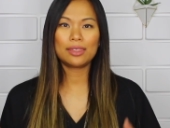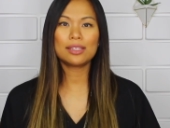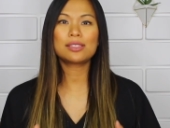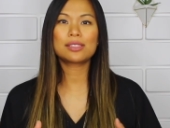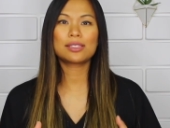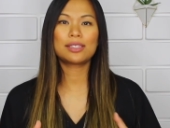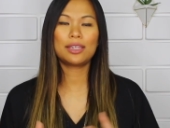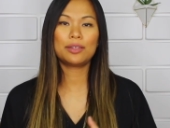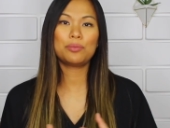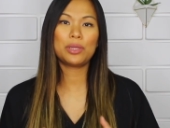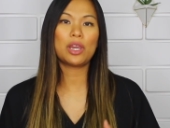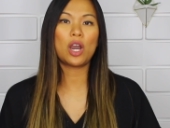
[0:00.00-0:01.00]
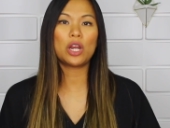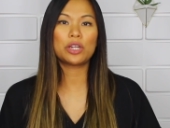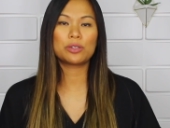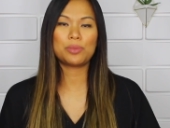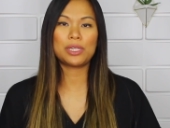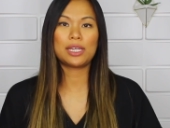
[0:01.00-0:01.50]
this can be
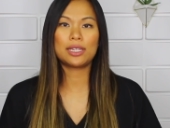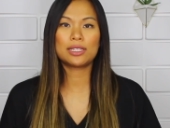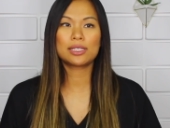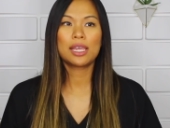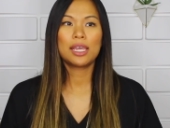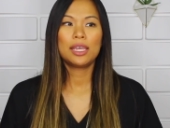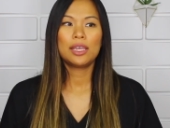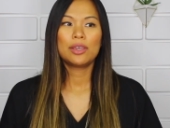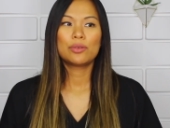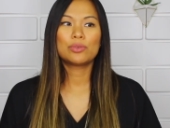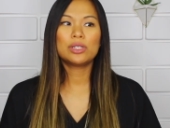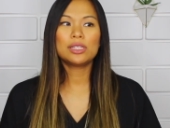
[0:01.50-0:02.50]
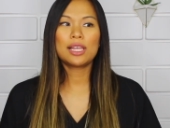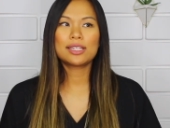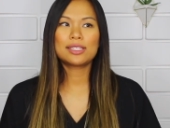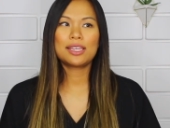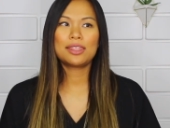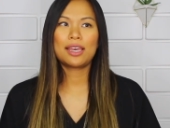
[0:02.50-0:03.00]
hard because
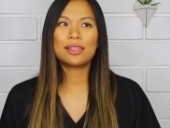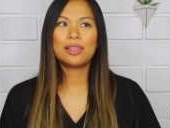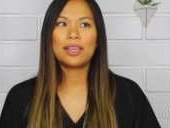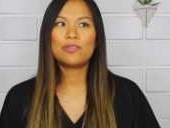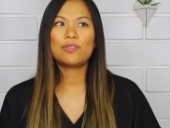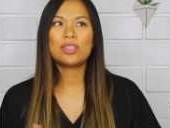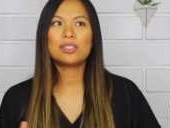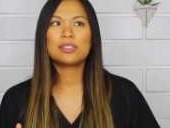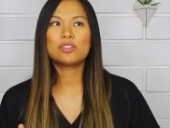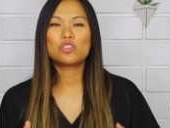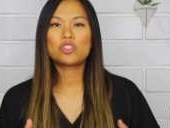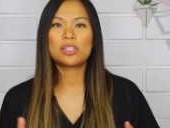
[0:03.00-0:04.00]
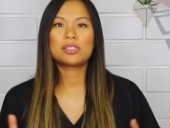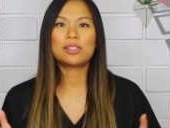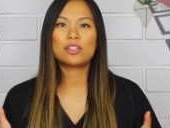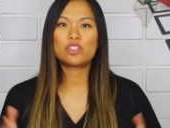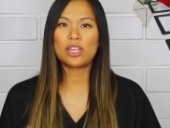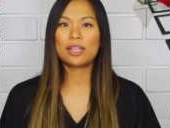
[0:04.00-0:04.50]
realizing that life isn't just
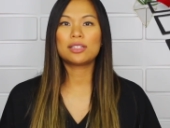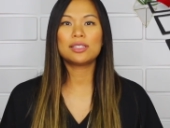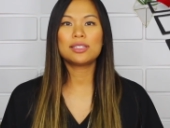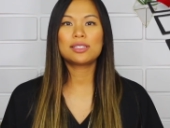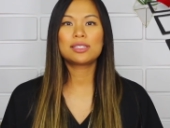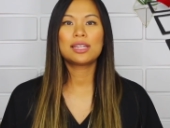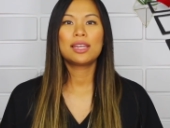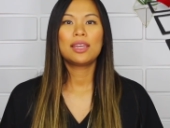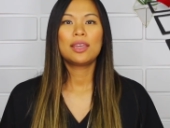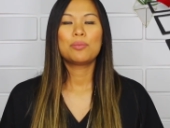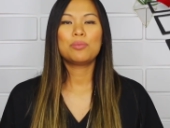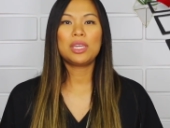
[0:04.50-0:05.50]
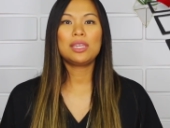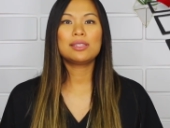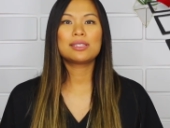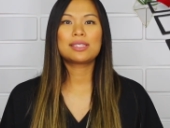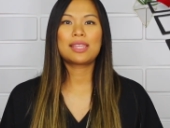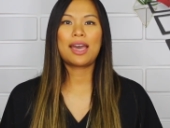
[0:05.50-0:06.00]
a checklist
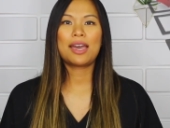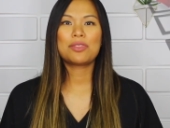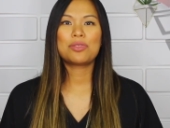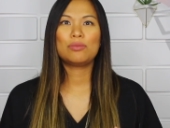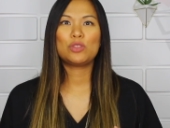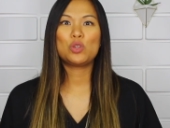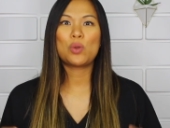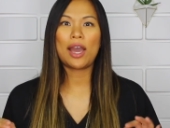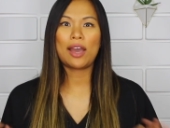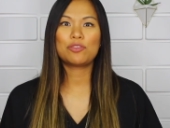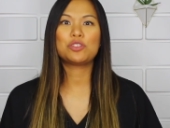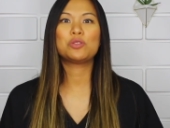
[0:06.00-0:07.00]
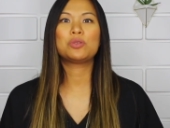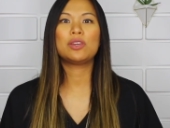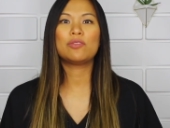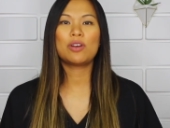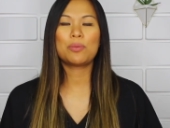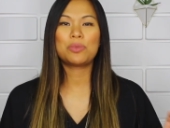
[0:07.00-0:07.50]
means that you have to
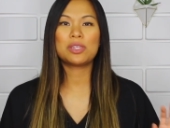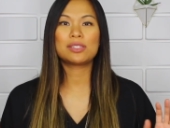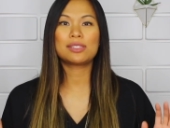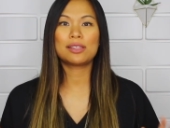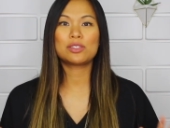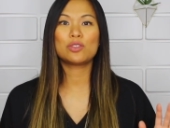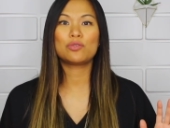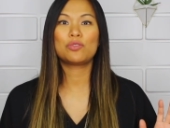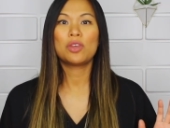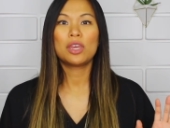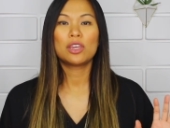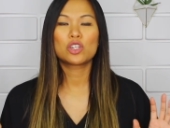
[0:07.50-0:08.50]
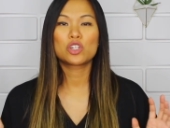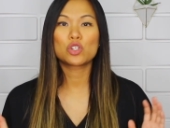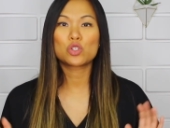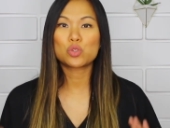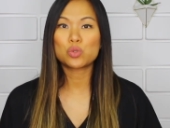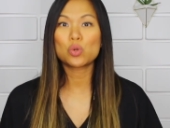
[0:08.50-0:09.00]
give up this sense of
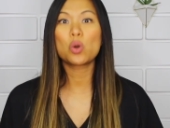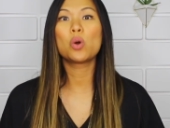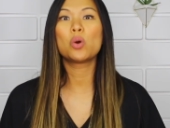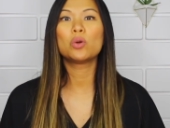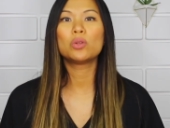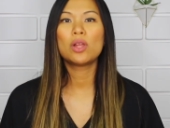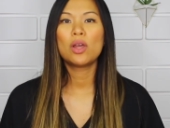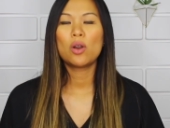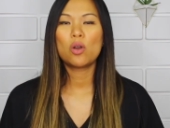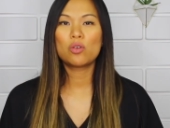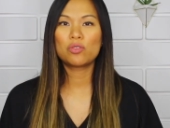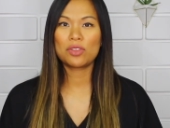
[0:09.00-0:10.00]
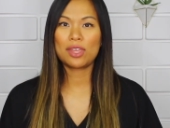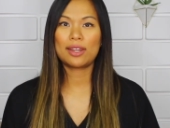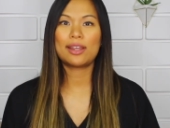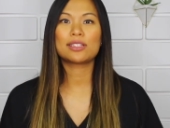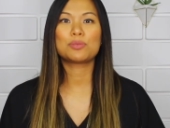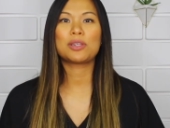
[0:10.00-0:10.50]
control over
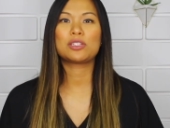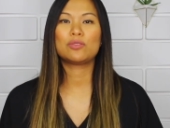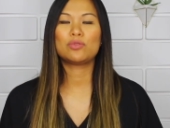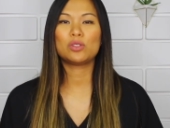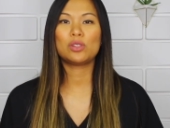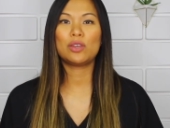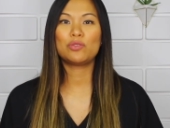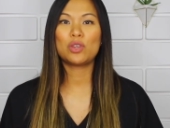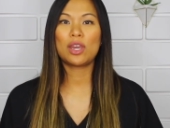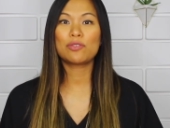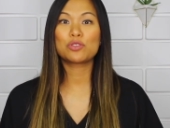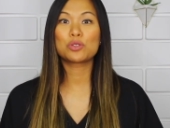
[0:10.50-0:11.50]
that aspect of your life. You have